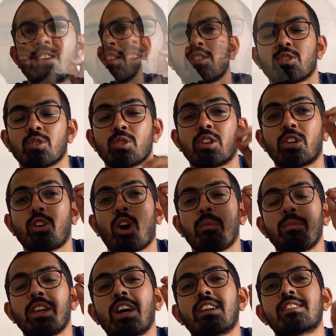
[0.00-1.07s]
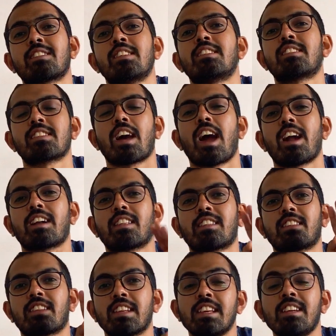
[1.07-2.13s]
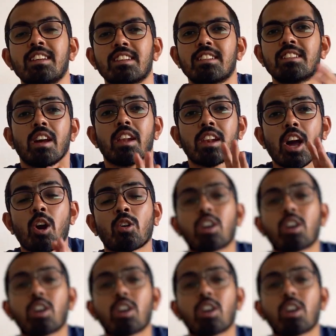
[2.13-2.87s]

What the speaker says: so the Dominar sits at 3. Now